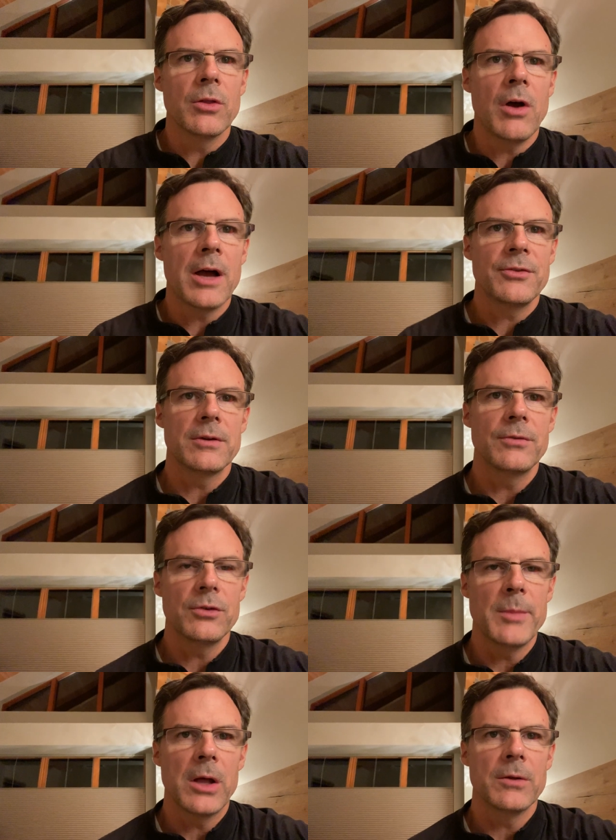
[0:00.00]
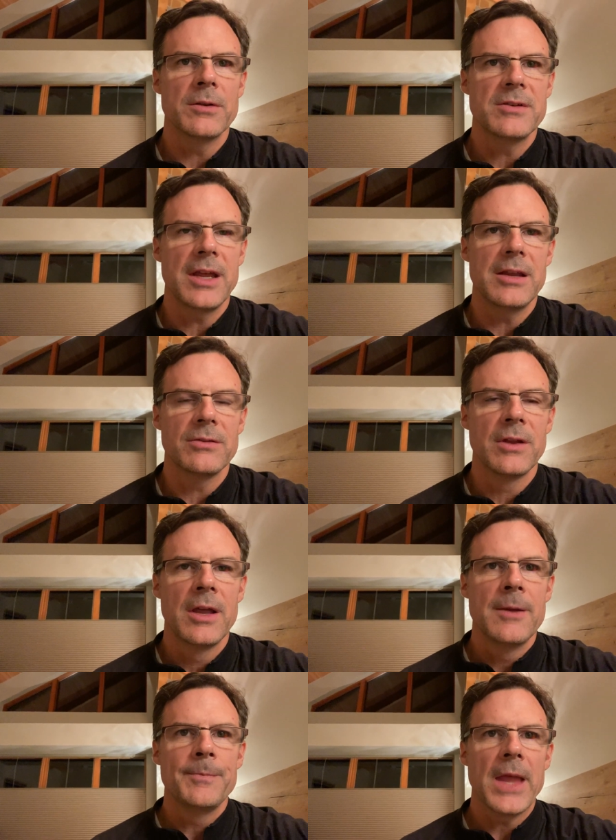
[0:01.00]
loss of smell and taste
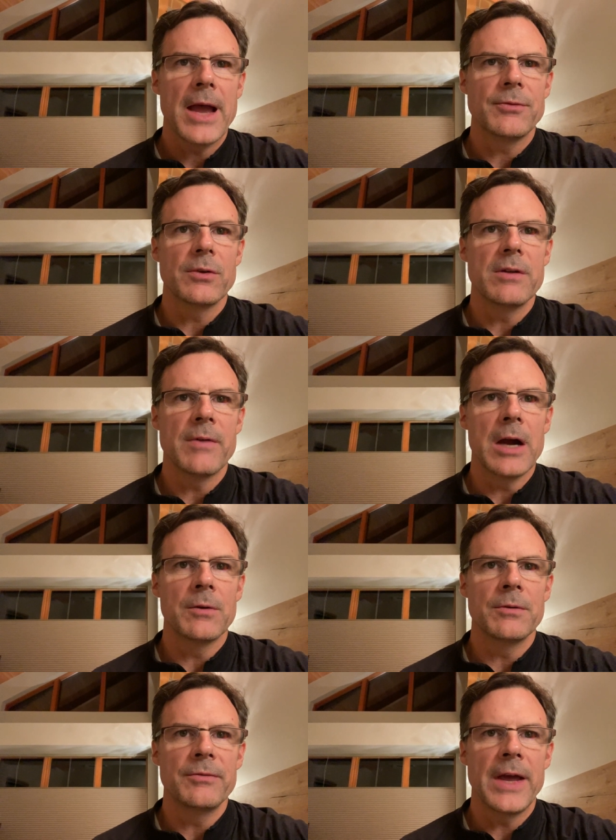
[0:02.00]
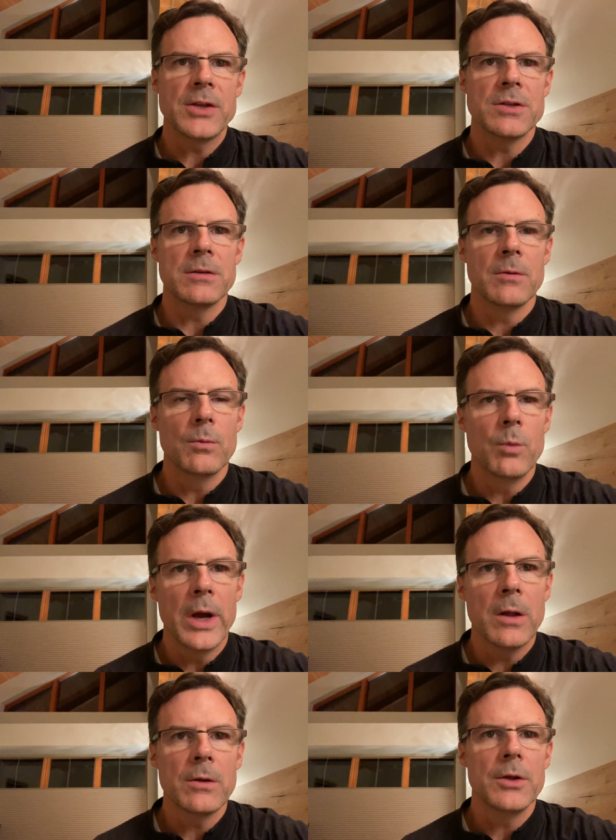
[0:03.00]
after a viral infection?
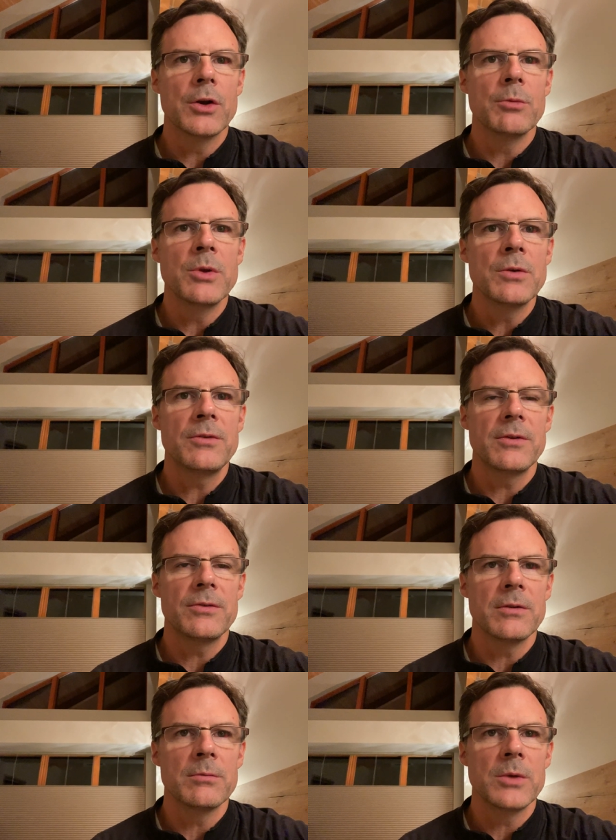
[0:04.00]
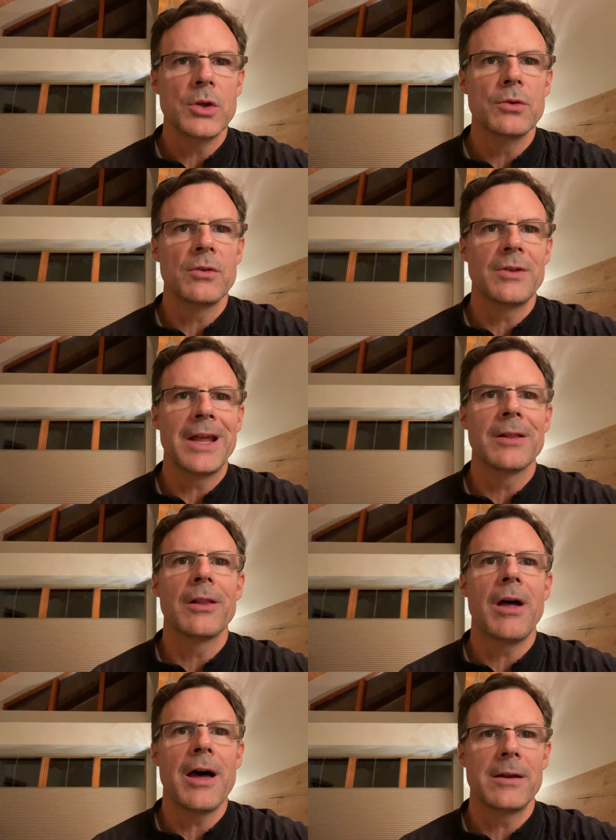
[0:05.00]
Well, your immune system uses a
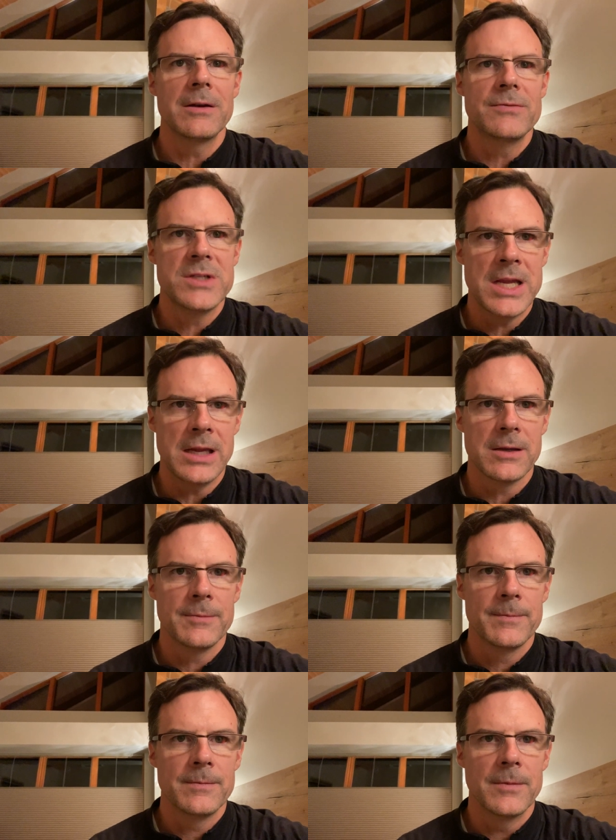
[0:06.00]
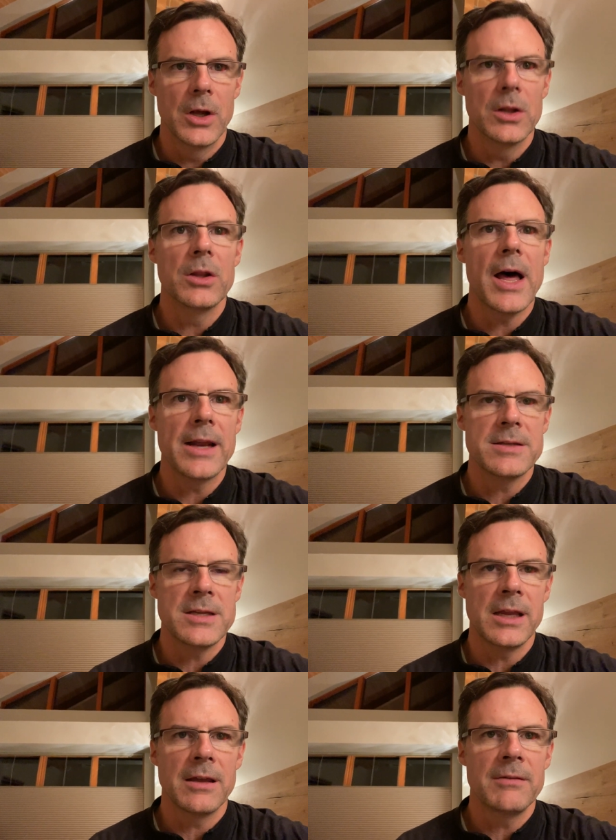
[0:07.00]
lot of zinc, a lot of
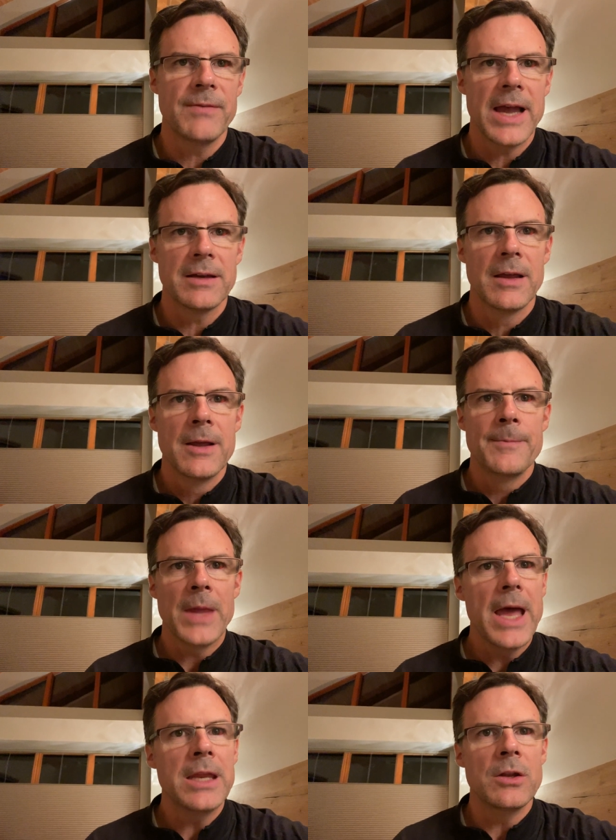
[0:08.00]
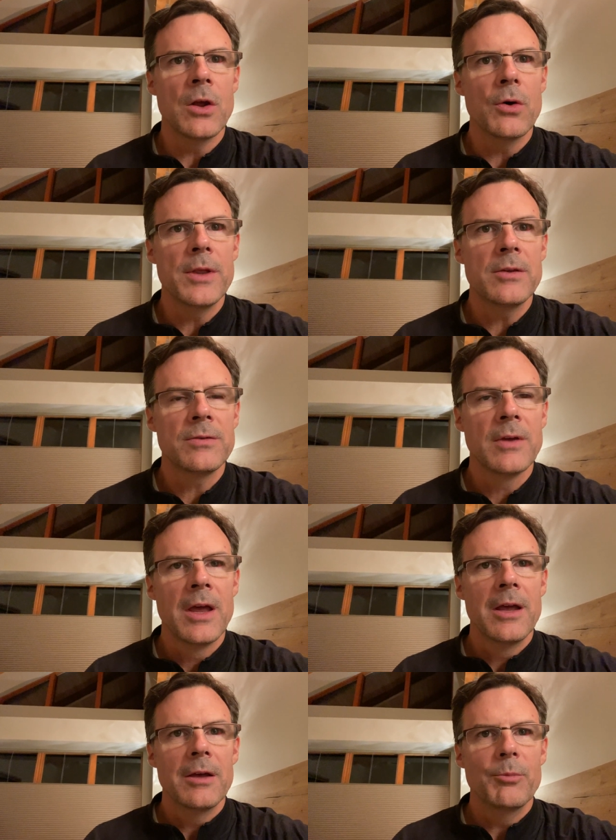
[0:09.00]
zinc. In fact, I didn't know this,
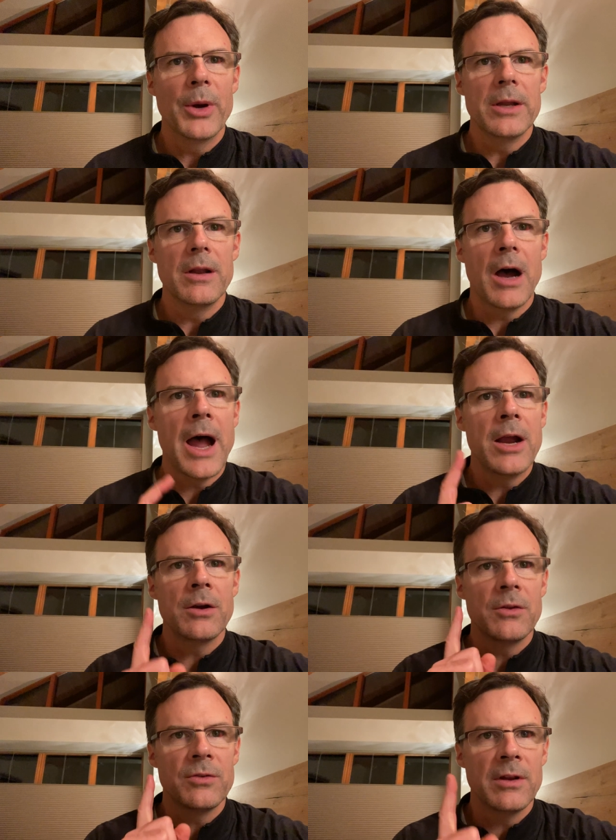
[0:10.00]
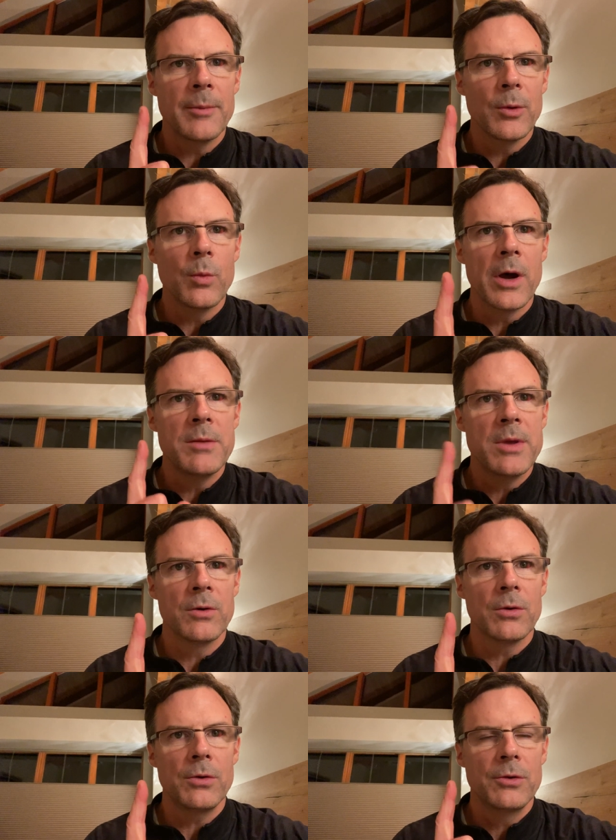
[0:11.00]
but iron is the number one
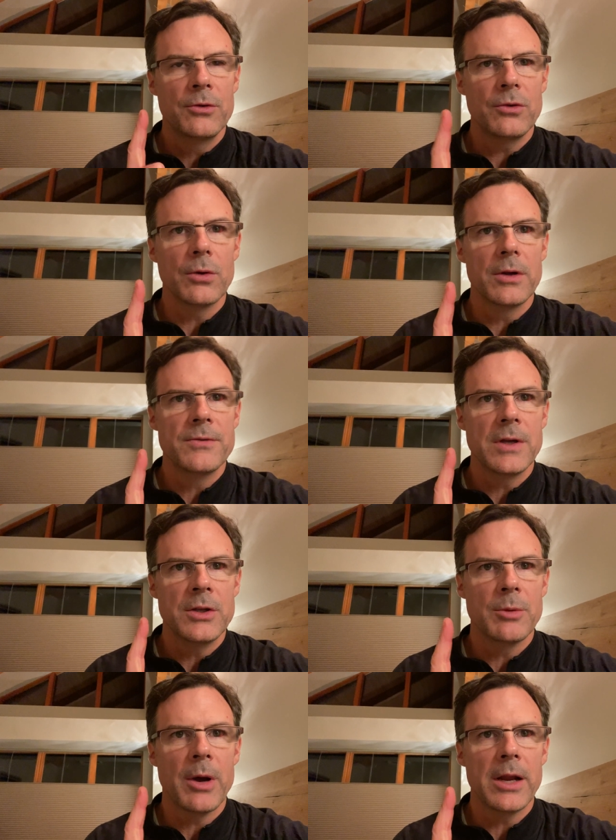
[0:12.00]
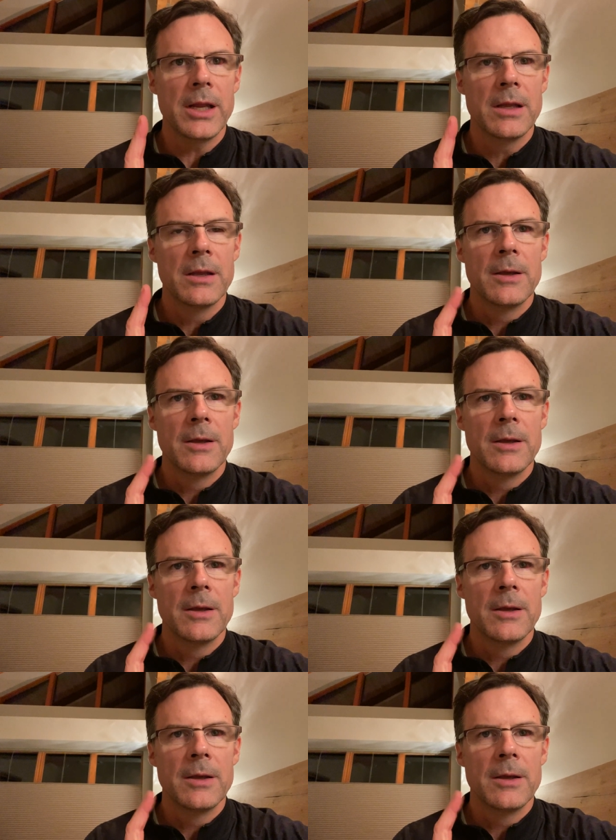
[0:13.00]
mineral storage in your body.